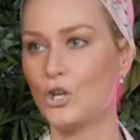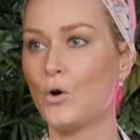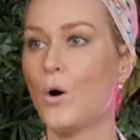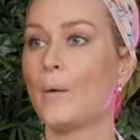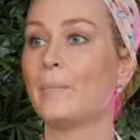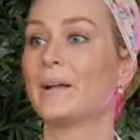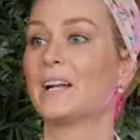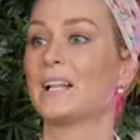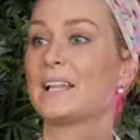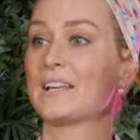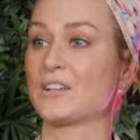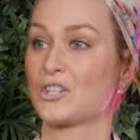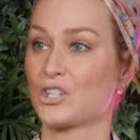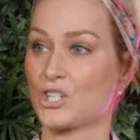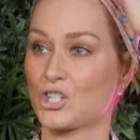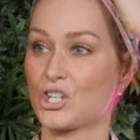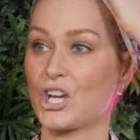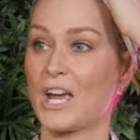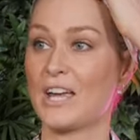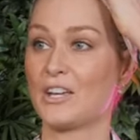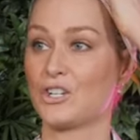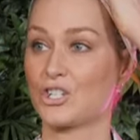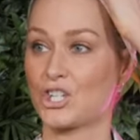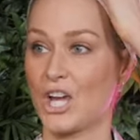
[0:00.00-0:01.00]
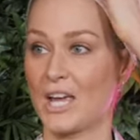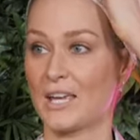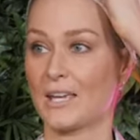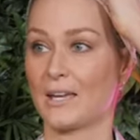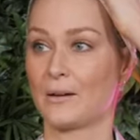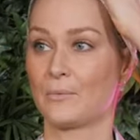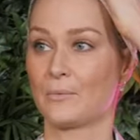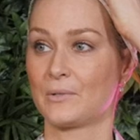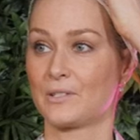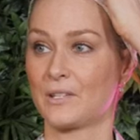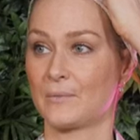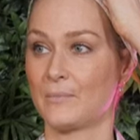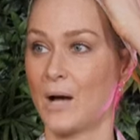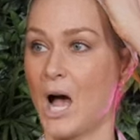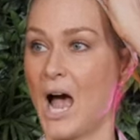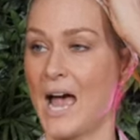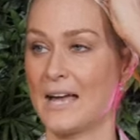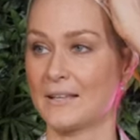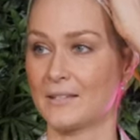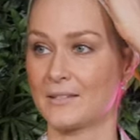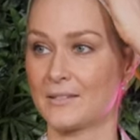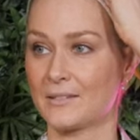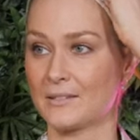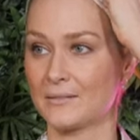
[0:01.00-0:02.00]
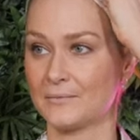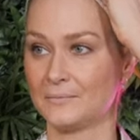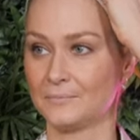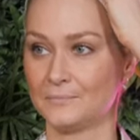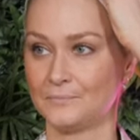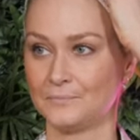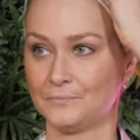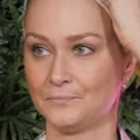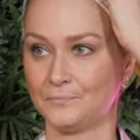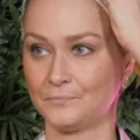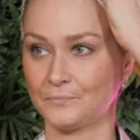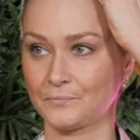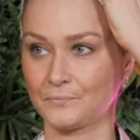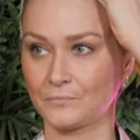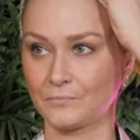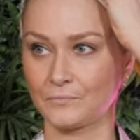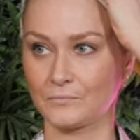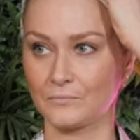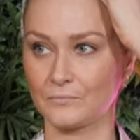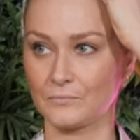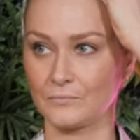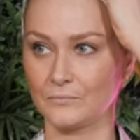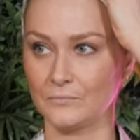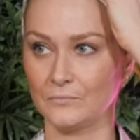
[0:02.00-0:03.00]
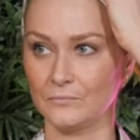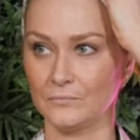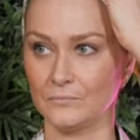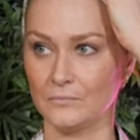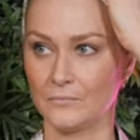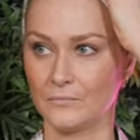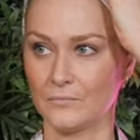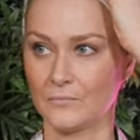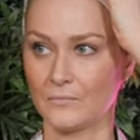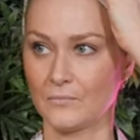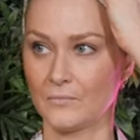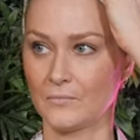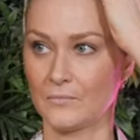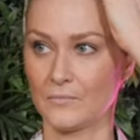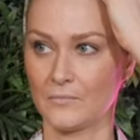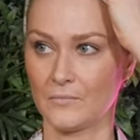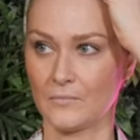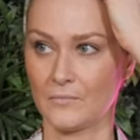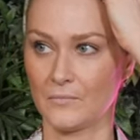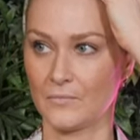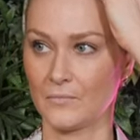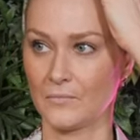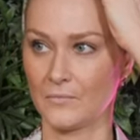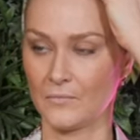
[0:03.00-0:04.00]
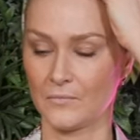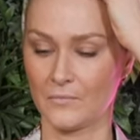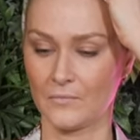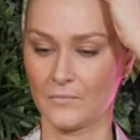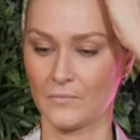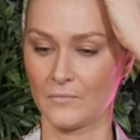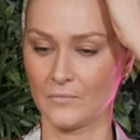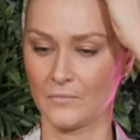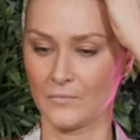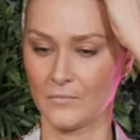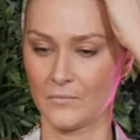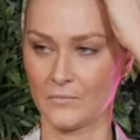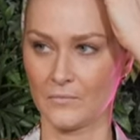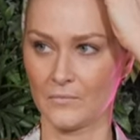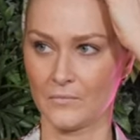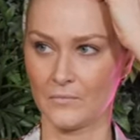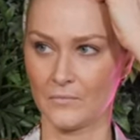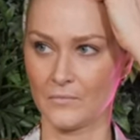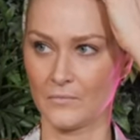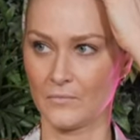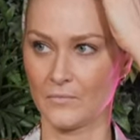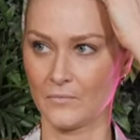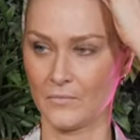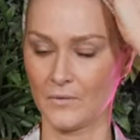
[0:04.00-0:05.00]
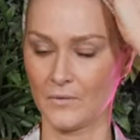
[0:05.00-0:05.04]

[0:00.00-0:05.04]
you want me to like shake it with some ice? You basically put the Bellini thing in there.